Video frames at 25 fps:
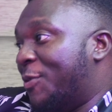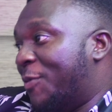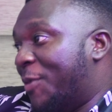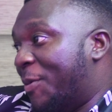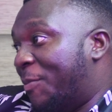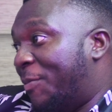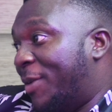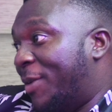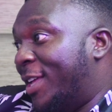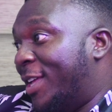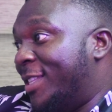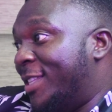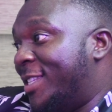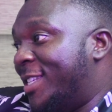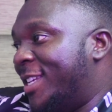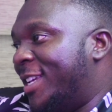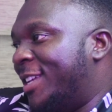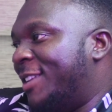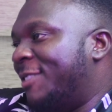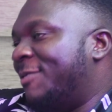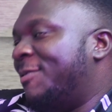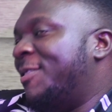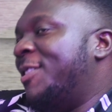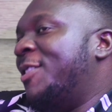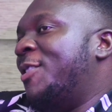of a
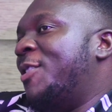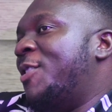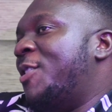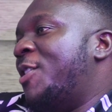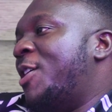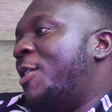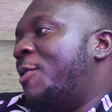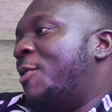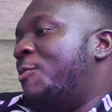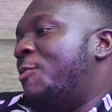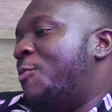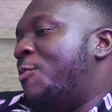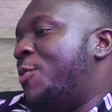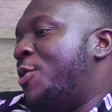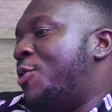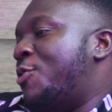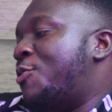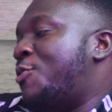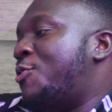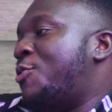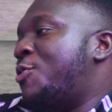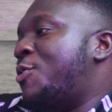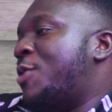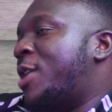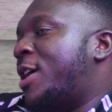plantain, we
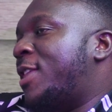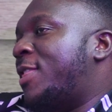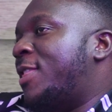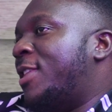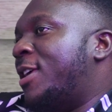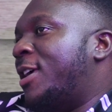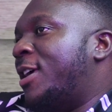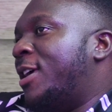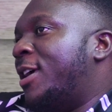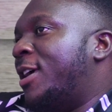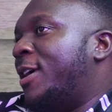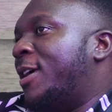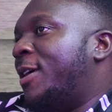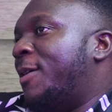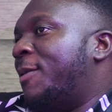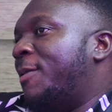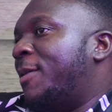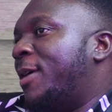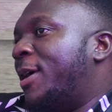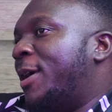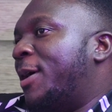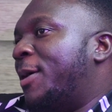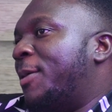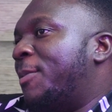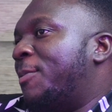know you are the
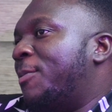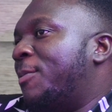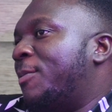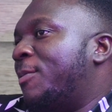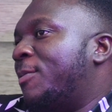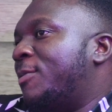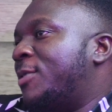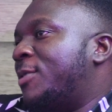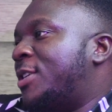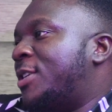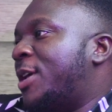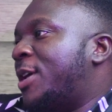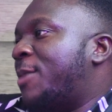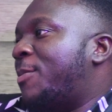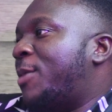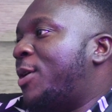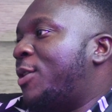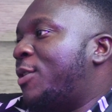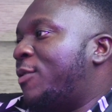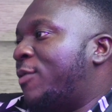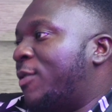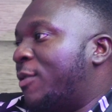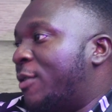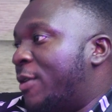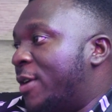
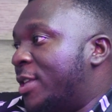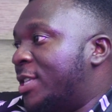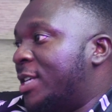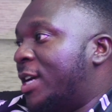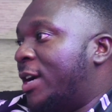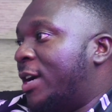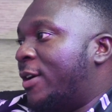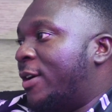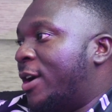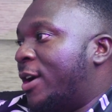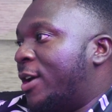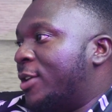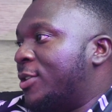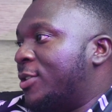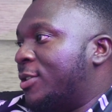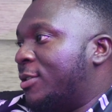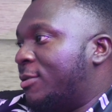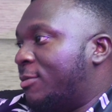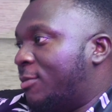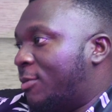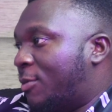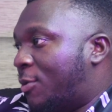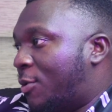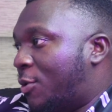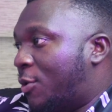chairman of the Greater Accra
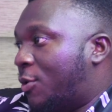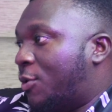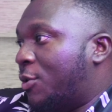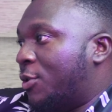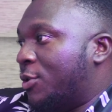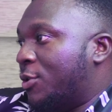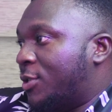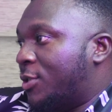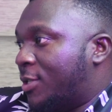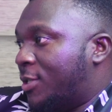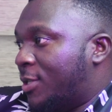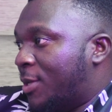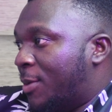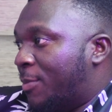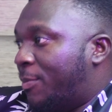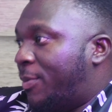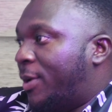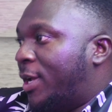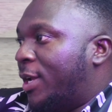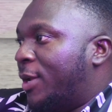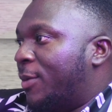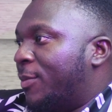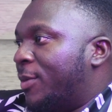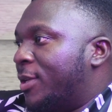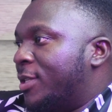Caucus in
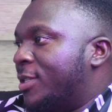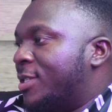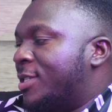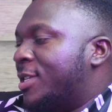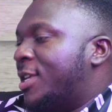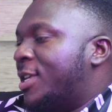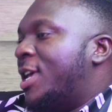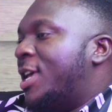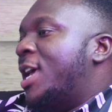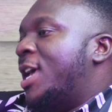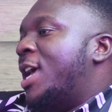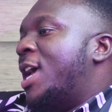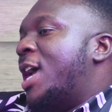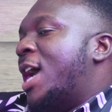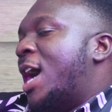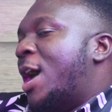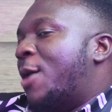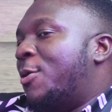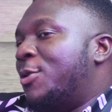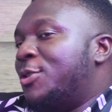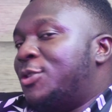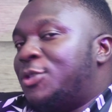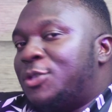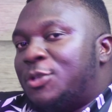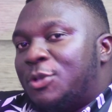Parliament. I
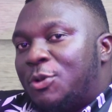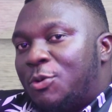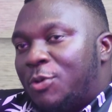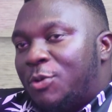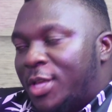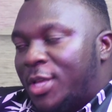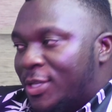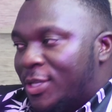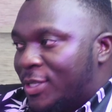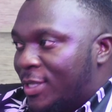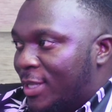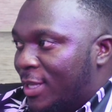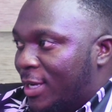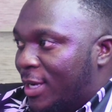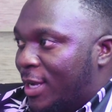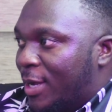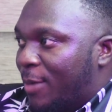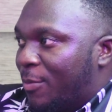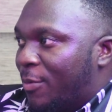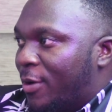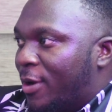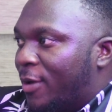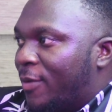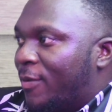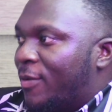want you to look into the
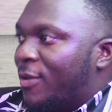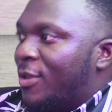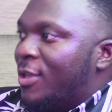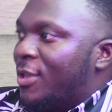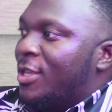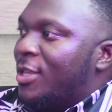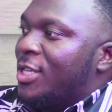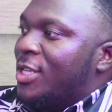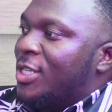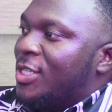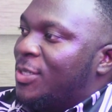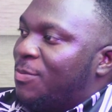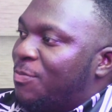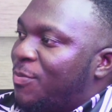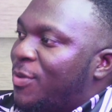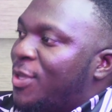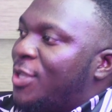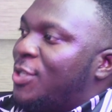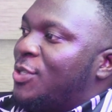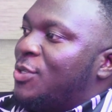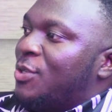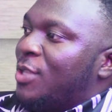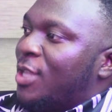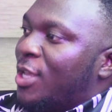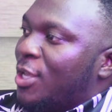camera,
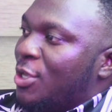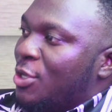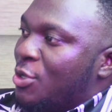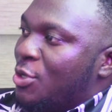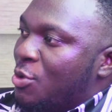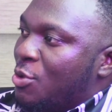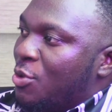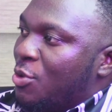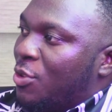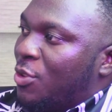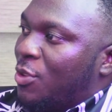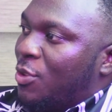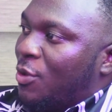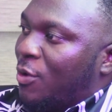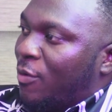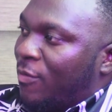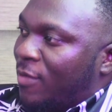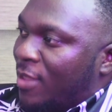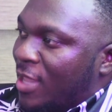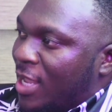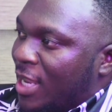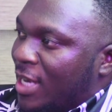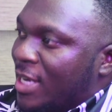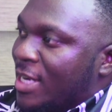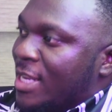speak to the youth
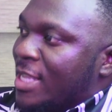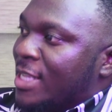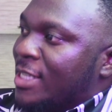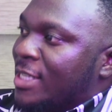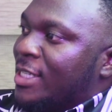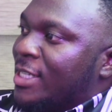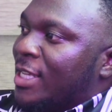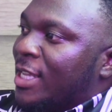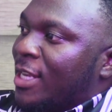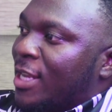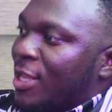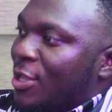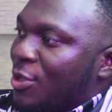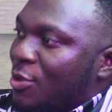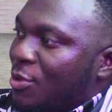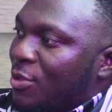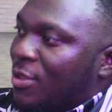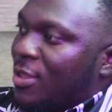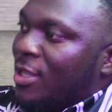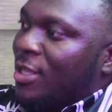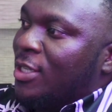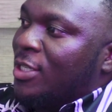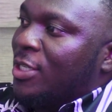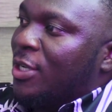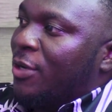of the NDC and the
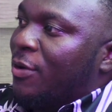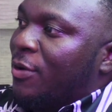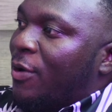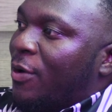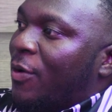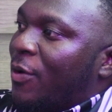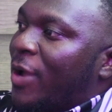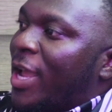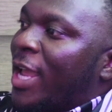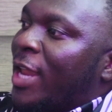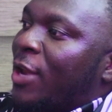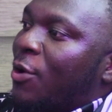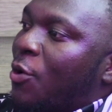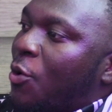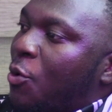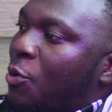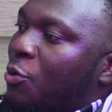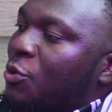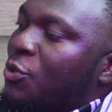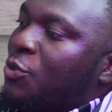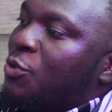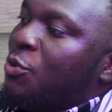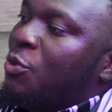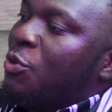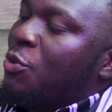youth in general, and
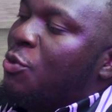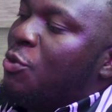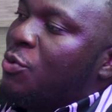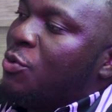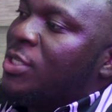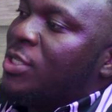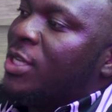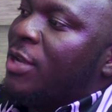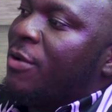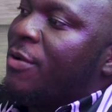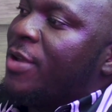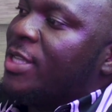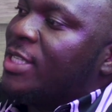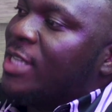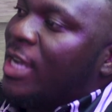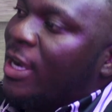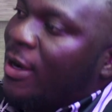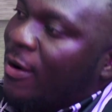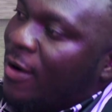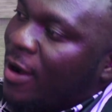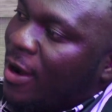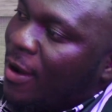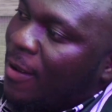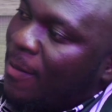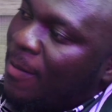also those in Greater
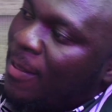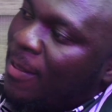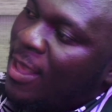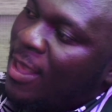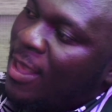Accra